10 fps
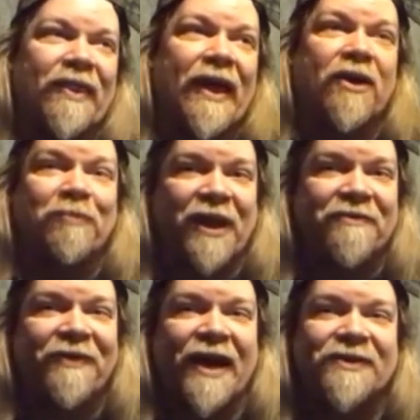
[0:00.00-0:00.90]
that could play
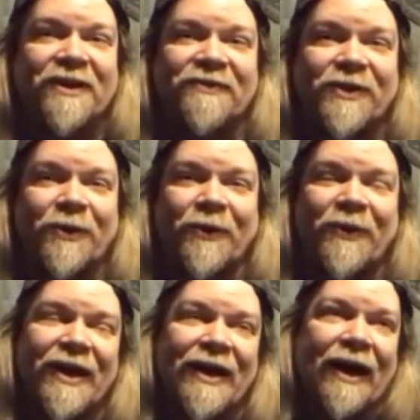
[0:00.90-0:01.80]
fast enough. So
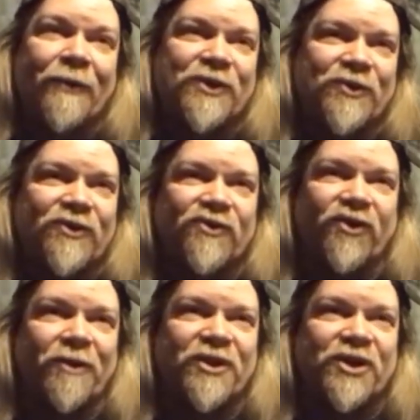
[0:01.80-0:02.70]
I was using a
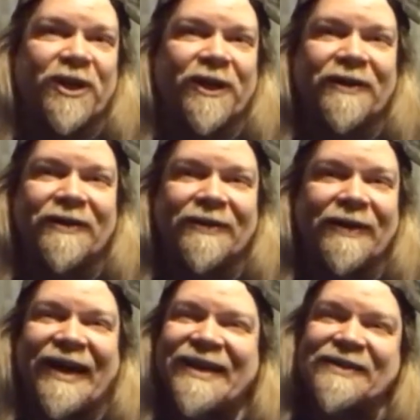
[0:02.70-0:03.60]
drum machine,
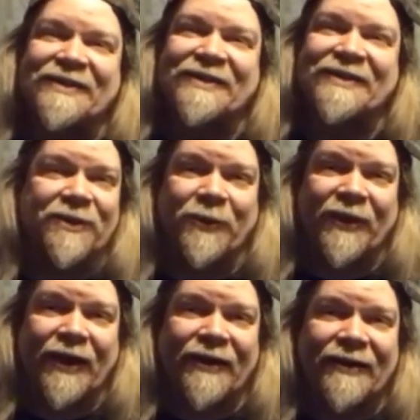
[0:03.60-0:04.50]
and I got sick of doing
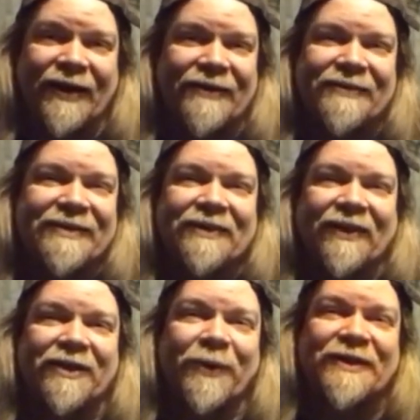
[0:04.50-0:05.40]
that. and didn't like
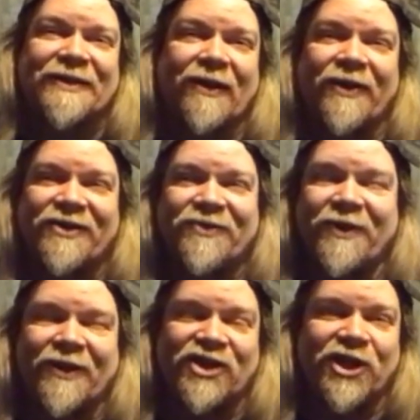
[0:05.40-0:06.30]
the way it sounded. It just felt
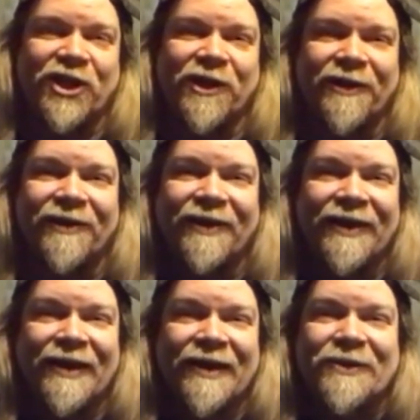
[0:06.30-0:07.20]
like cheating.
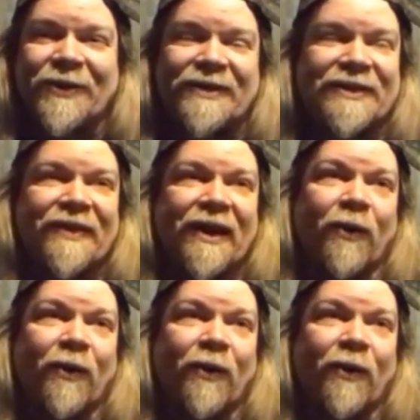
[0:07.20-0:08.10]
So I said the
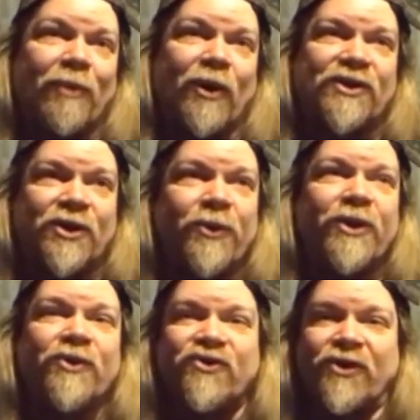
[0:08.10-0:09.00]
hell with that. I bought two
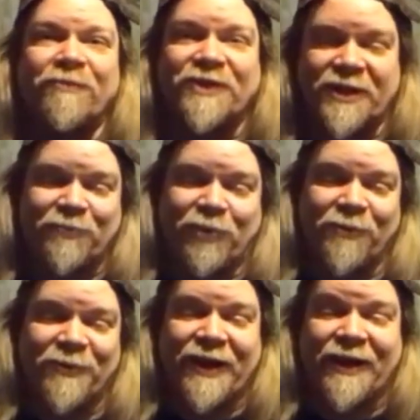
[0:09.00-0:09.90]
used drum sets, put
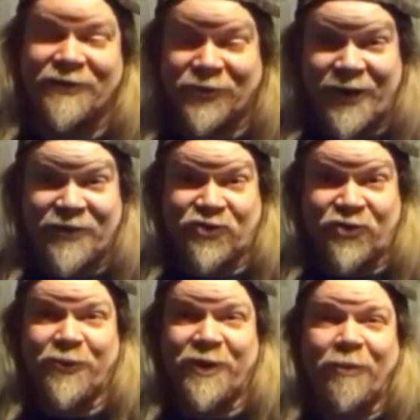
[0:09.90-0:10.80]
them together, so I had the
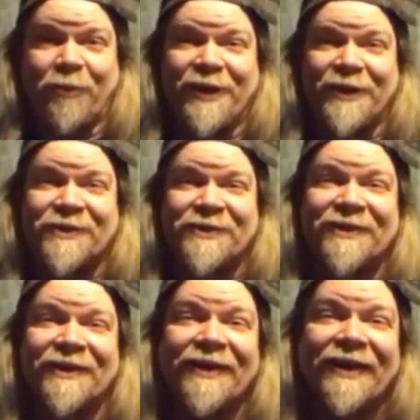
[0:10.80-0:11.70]
true double bass.
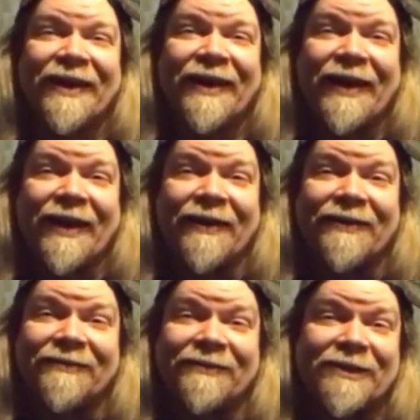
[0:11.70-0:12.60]
Yeah. And